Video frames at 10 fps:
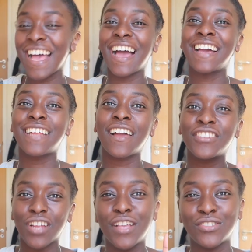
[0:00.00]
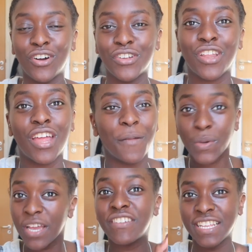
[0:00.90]
And I got you guys on
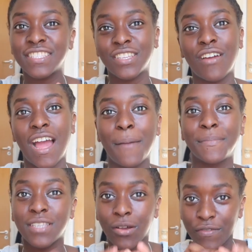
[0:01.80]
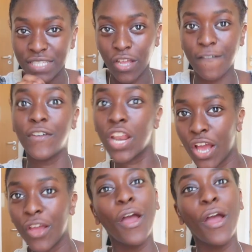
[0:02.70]
Twitter and Instagram, so obviously go follow.